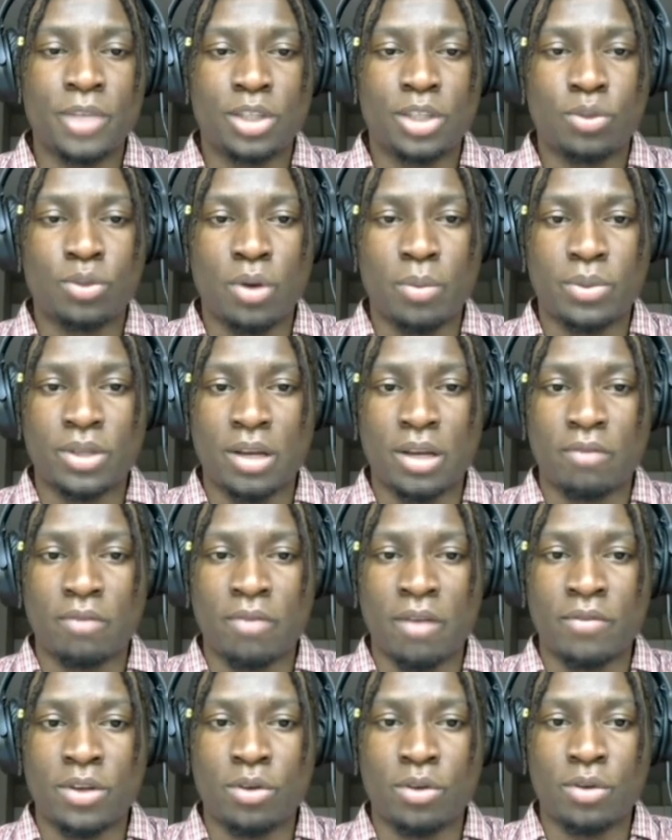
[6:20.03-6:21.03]
20%
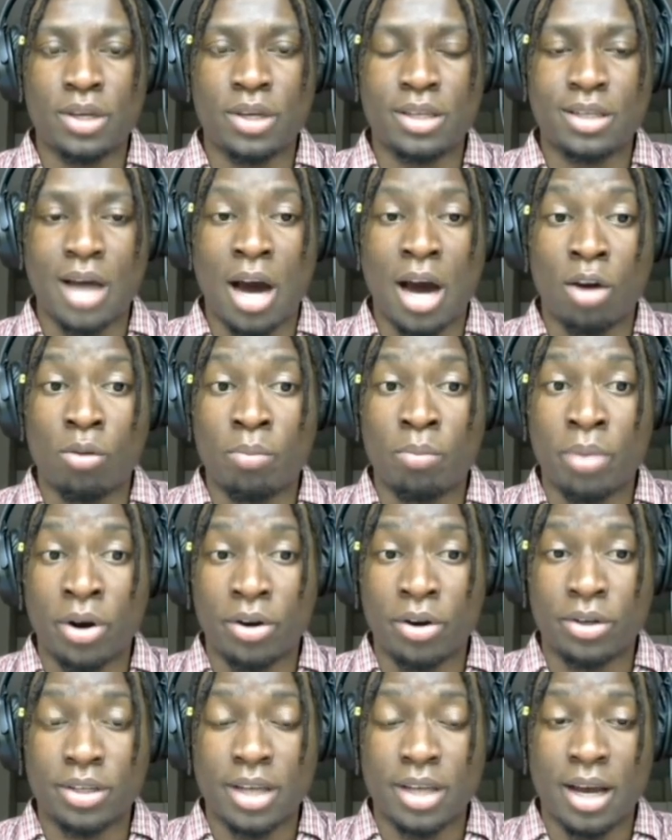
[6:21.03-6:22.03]
revenue is auto
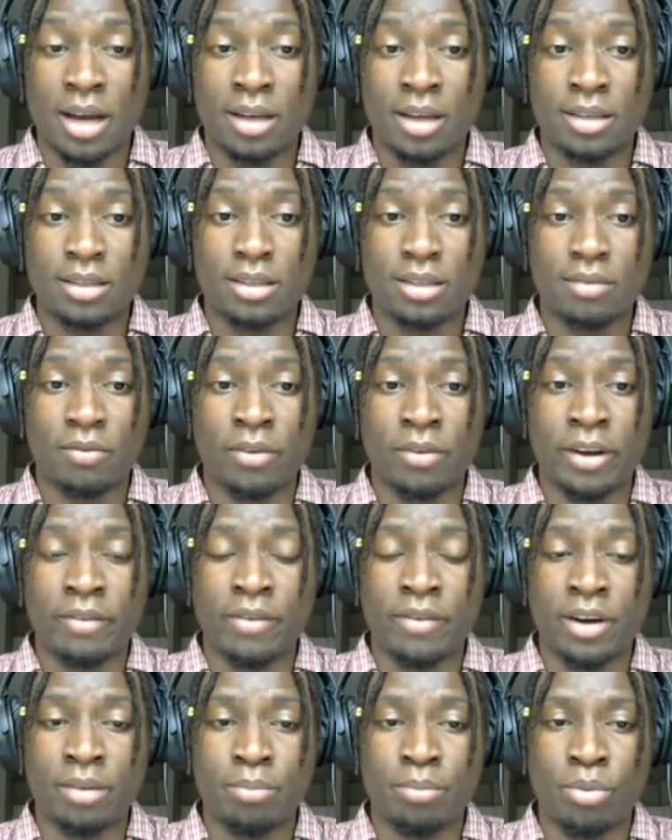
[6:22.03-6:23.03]
burned, guys. Very,
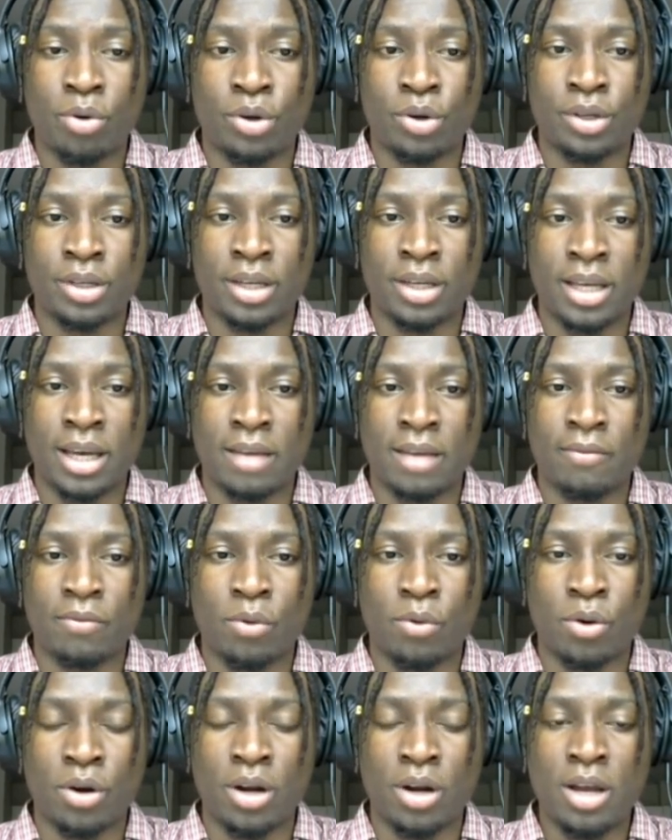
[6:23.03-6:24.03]
very important again
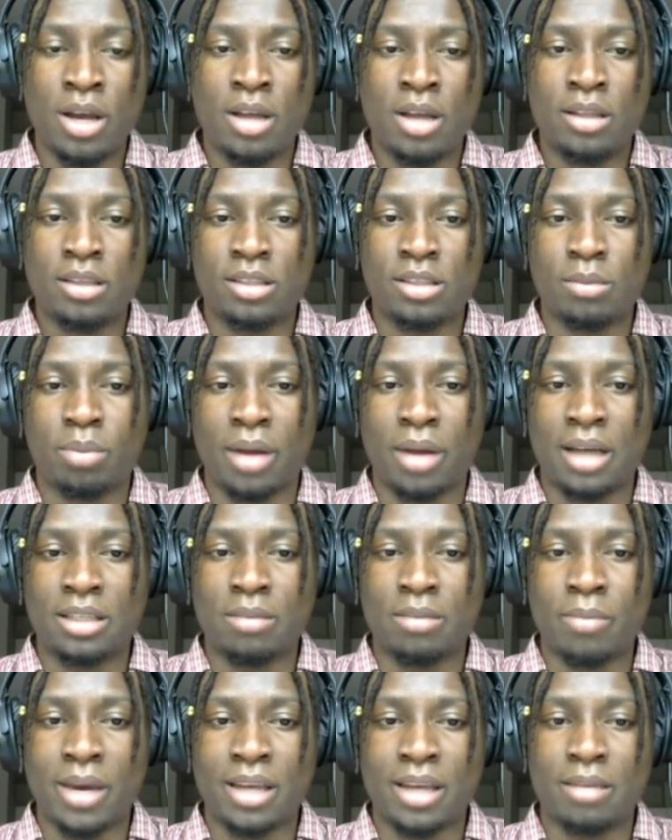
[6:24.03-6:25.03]
for the supply
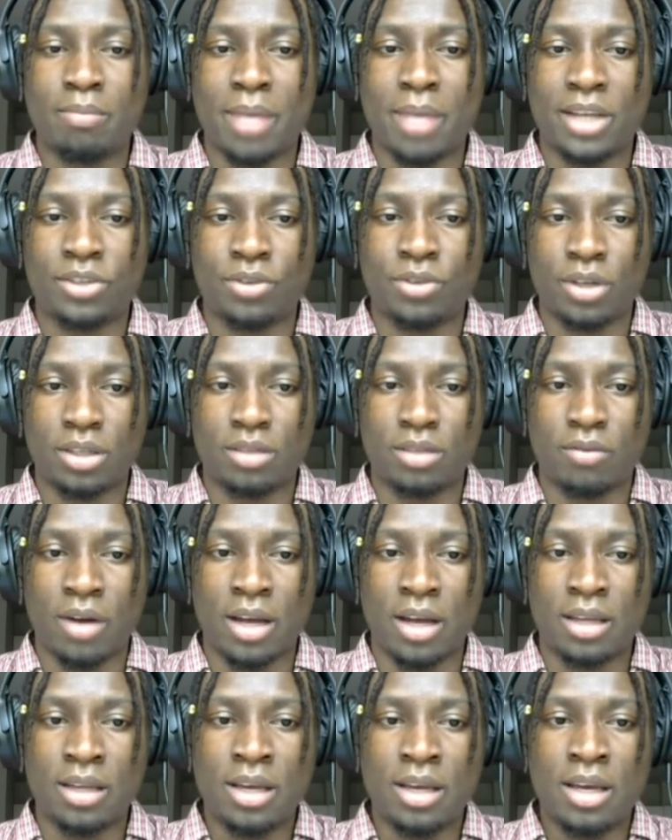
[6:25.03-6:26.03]
demand metrics,
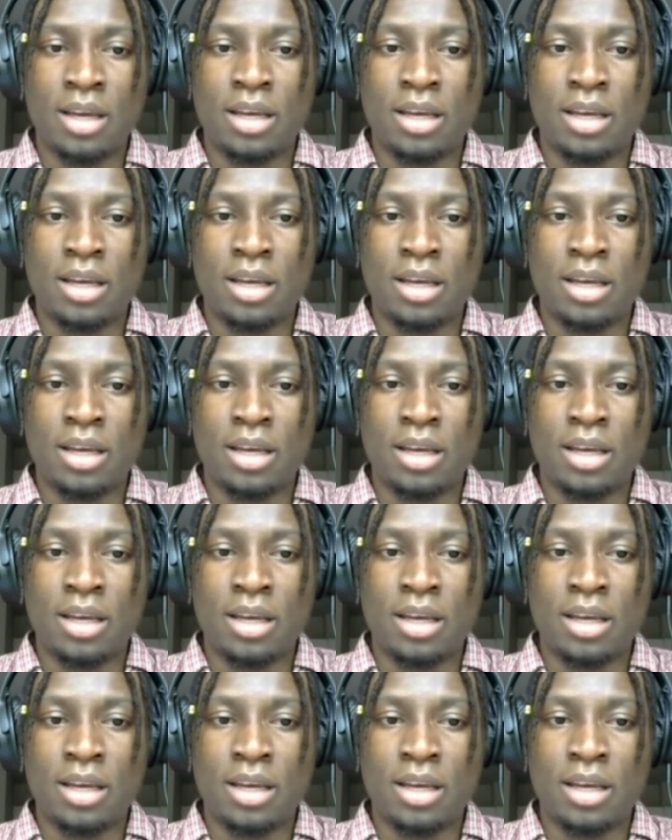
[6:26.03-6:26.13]
right?